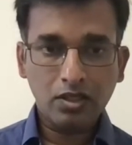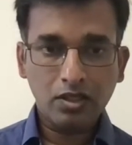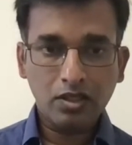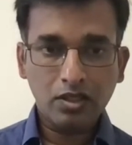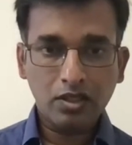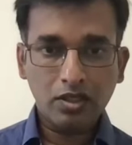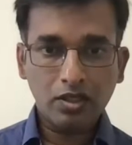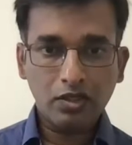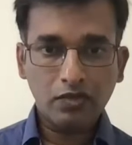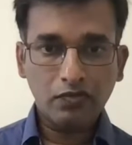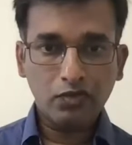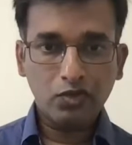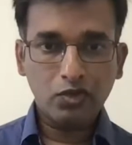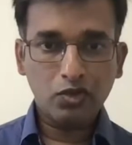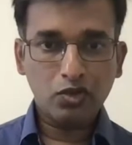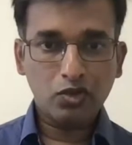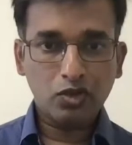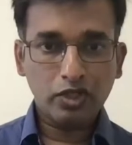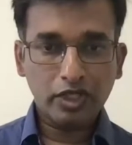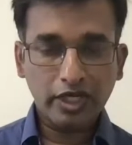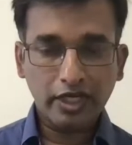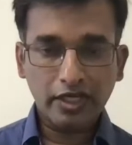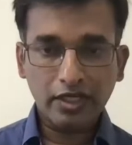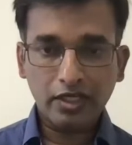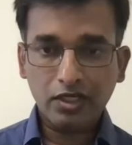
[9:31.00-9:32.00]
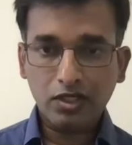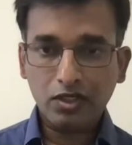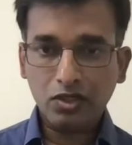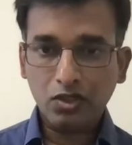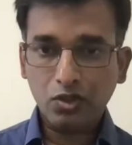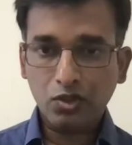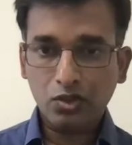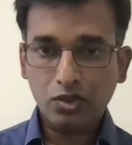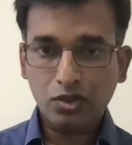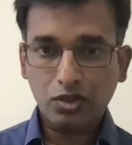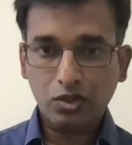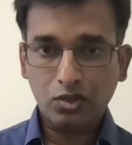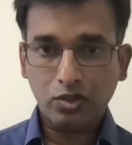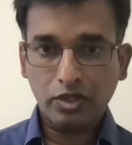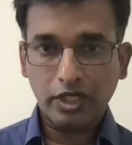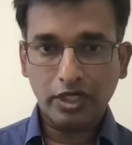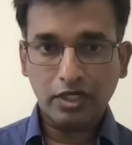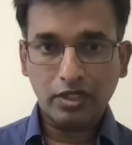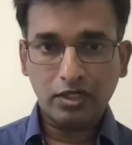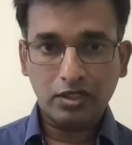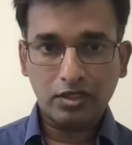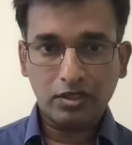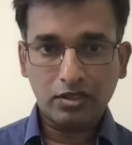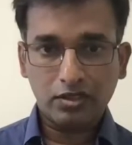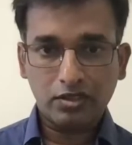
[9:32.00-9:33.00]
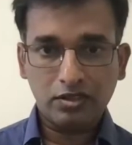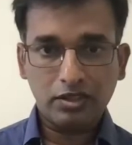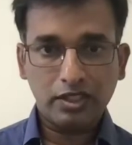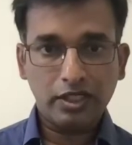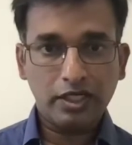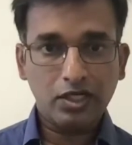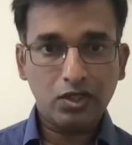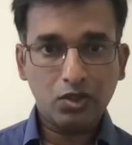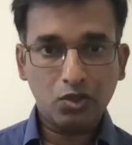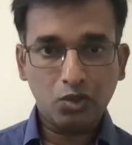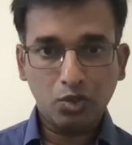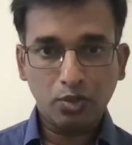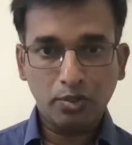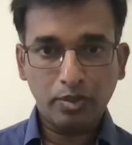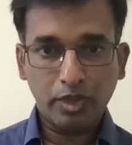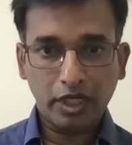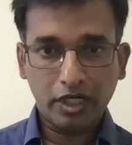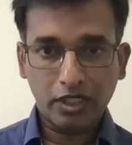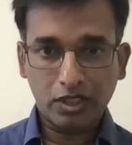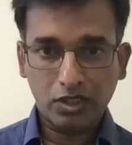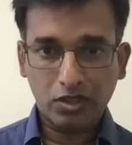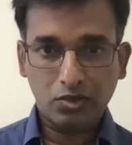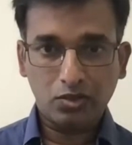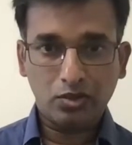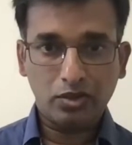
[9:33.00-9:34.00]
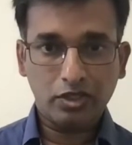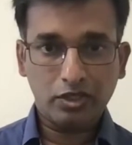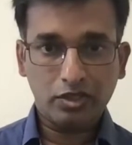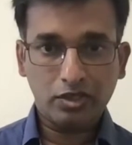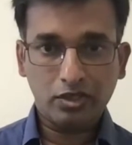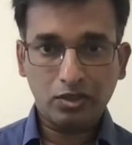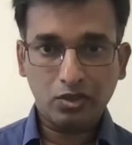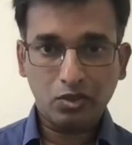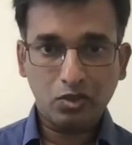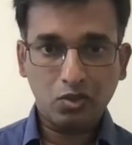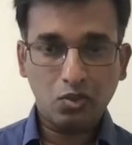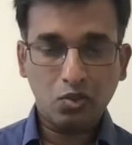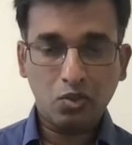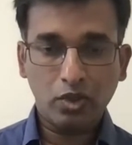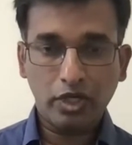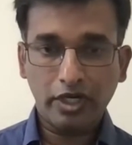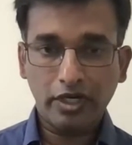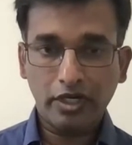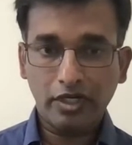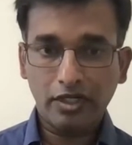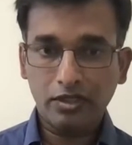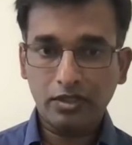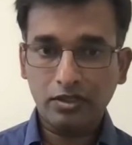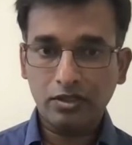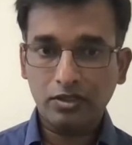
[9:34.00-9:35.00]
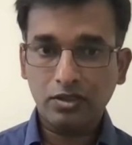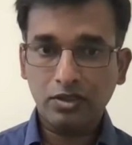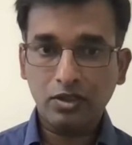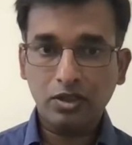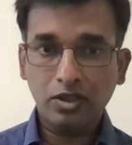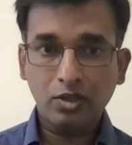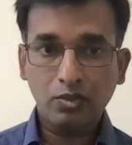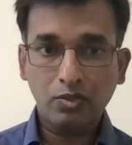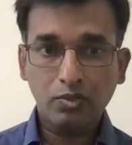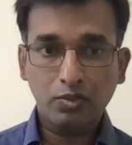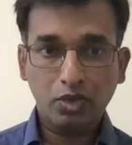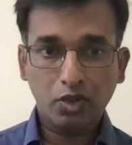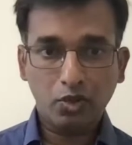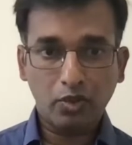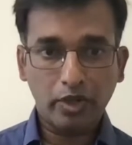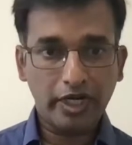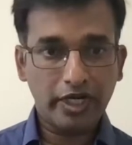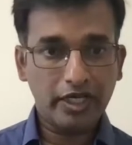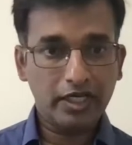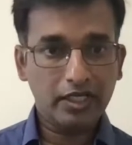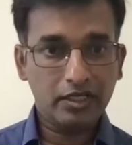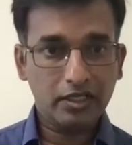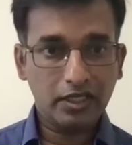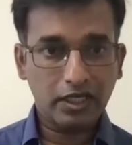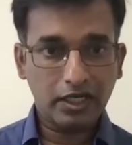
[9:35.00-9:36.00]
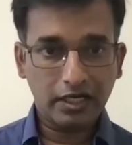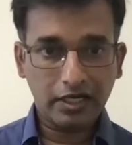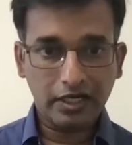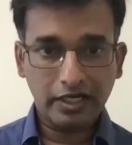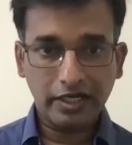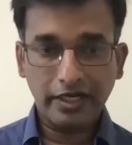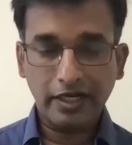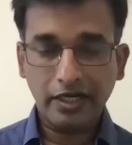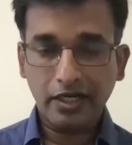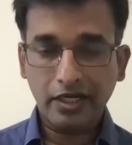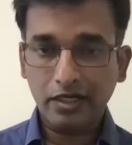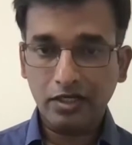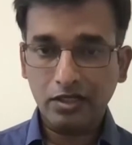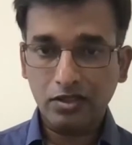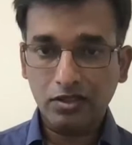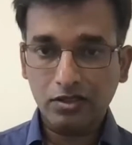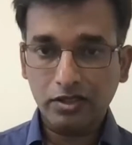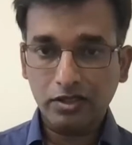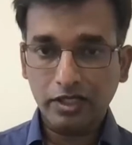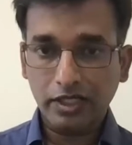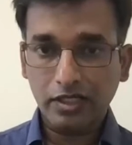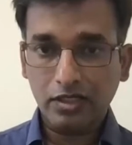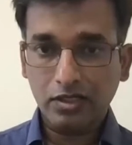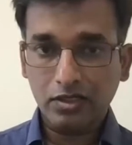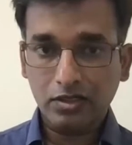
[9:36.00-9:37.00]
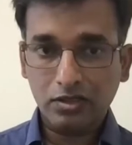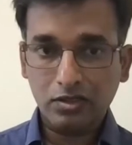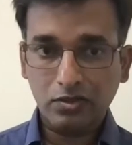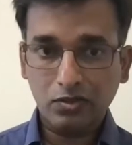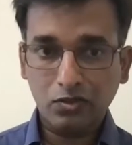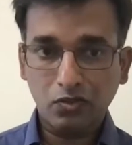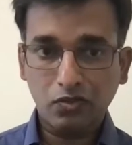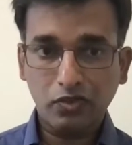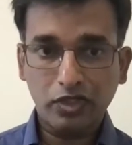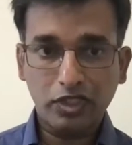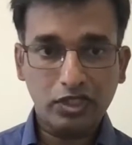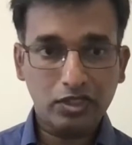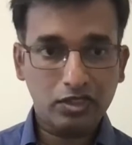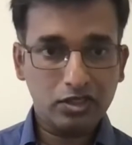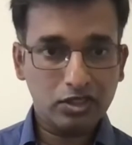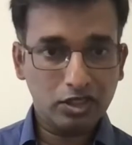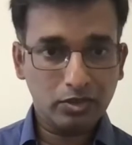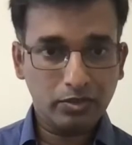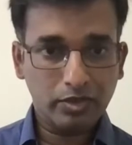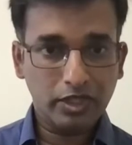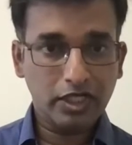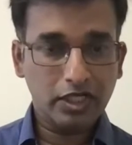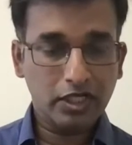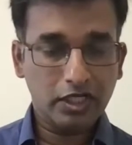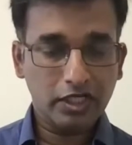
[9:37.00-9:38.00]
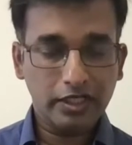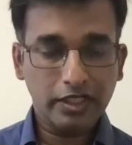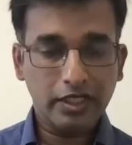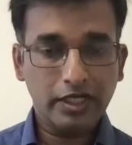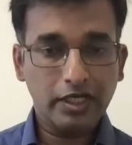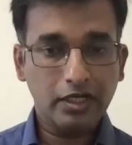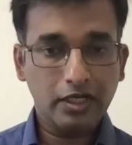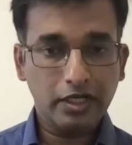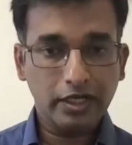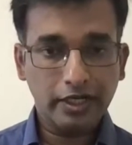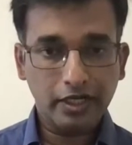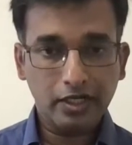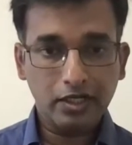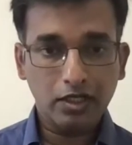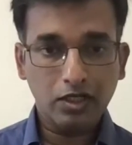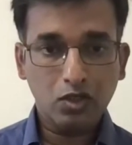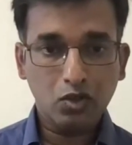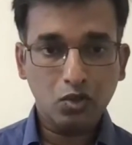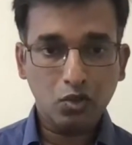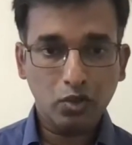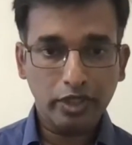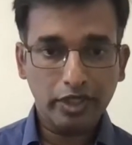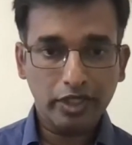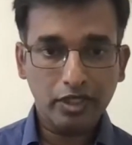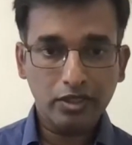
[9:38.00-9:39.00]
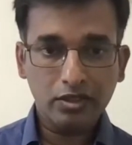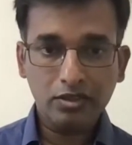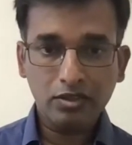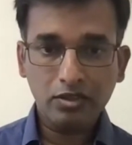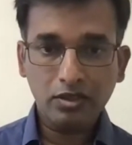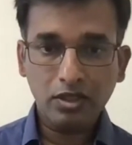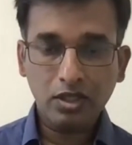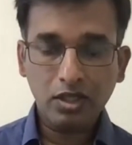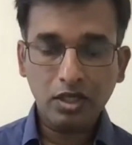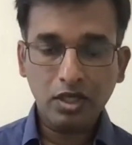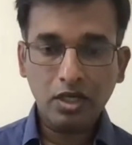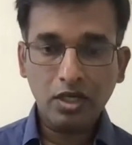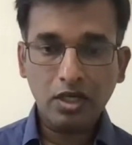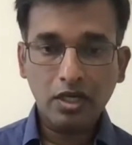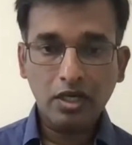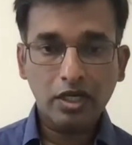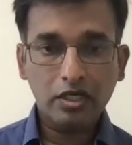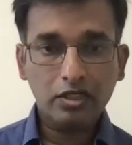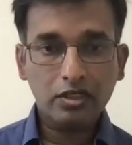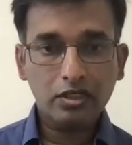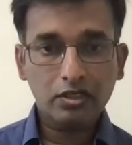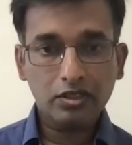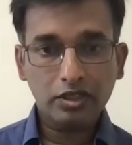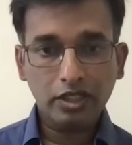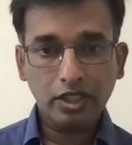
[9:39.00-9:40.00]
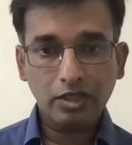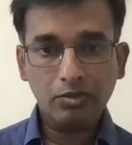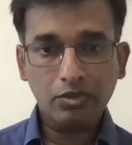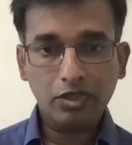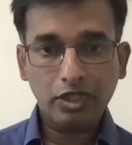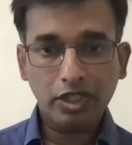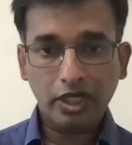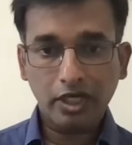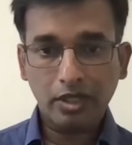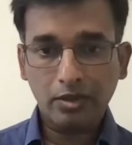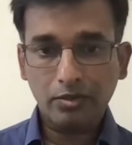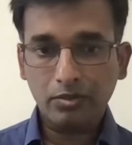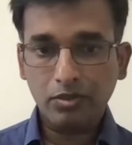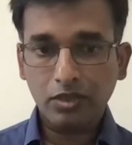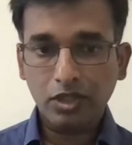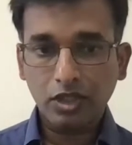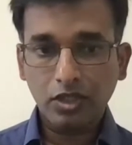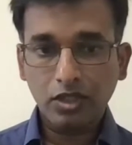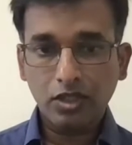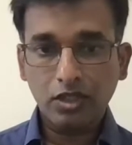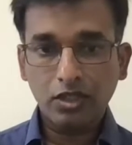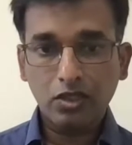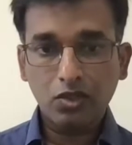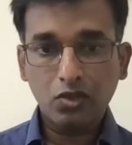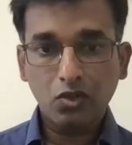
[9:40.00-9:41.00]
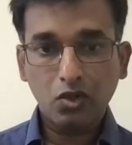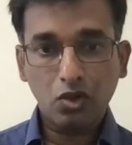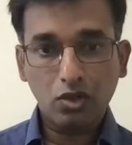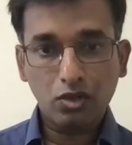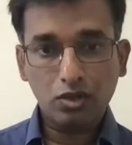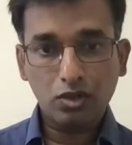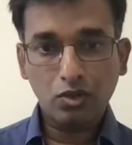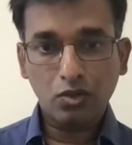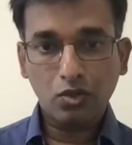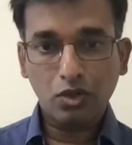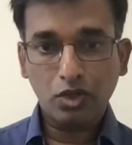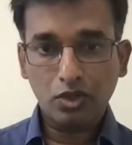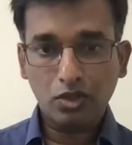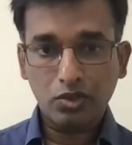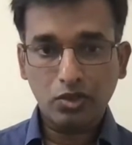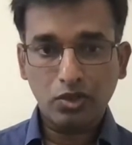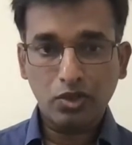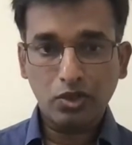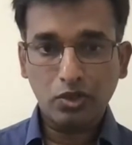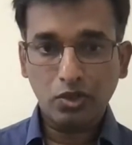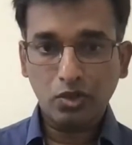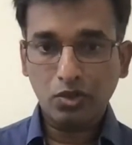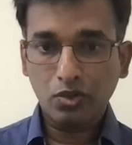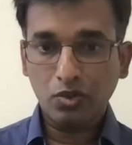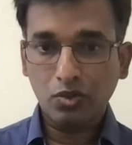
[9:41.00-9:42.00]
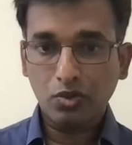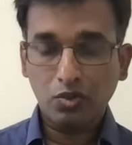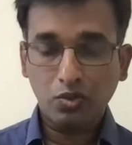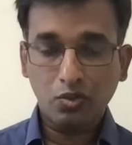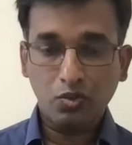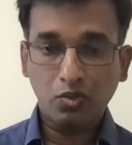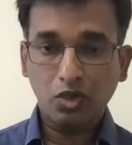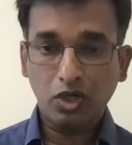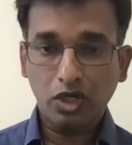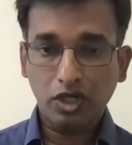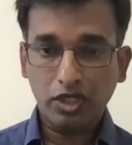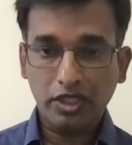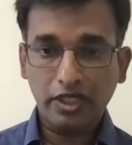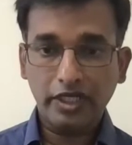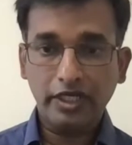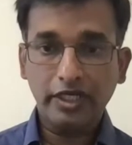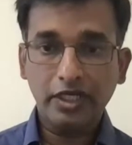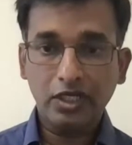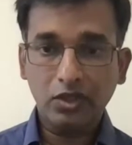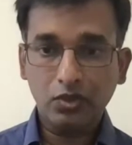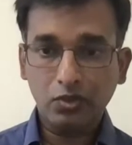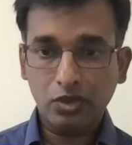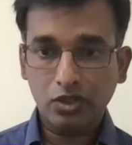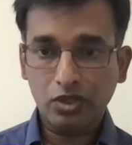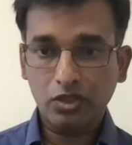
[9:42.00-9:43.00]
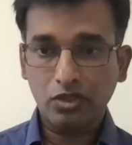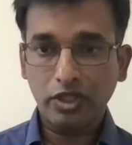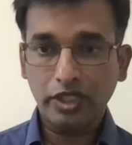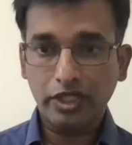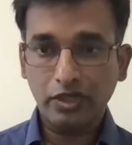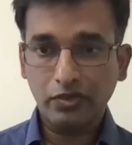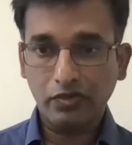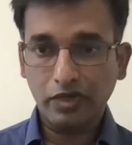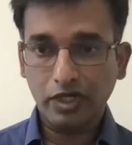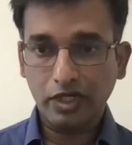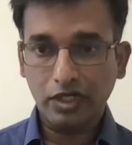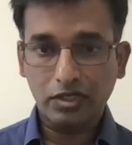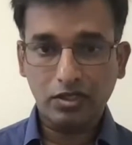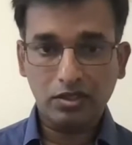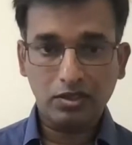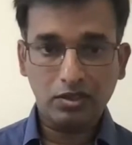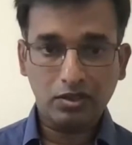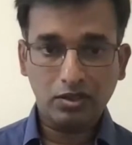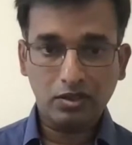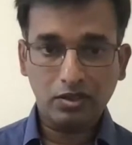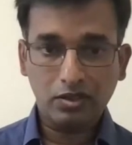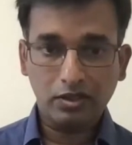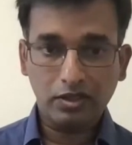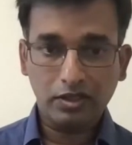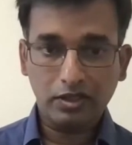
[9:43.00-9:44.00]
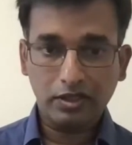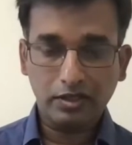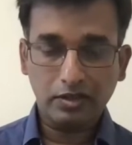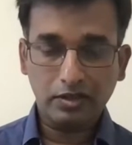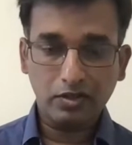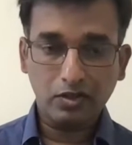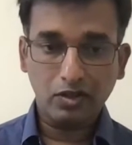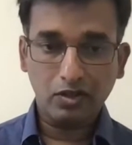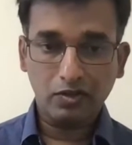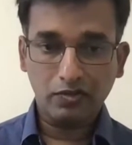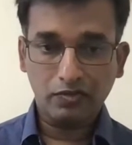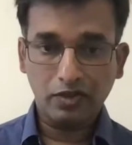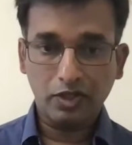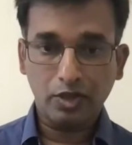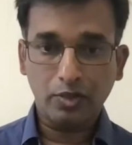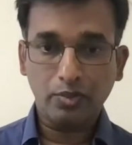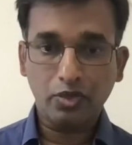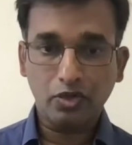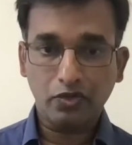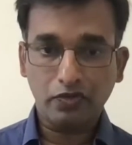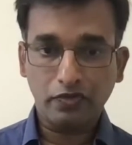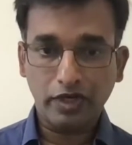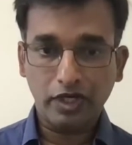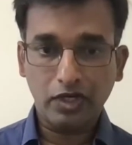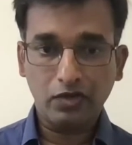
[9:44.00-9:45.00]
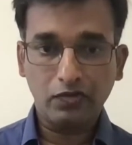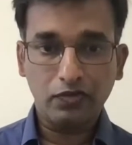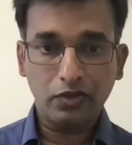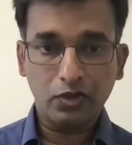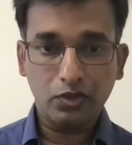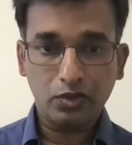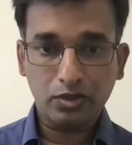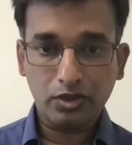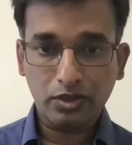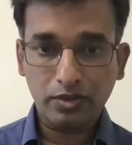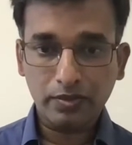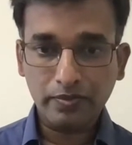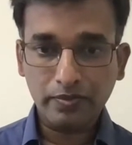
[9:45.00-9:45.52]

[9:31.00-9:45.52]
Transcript: If you take a close look at this, there are two parts to this. One is providing the aggregate insights, which is typically the analytical queries. At the same time, you also want to know what are the individual events of that profile views.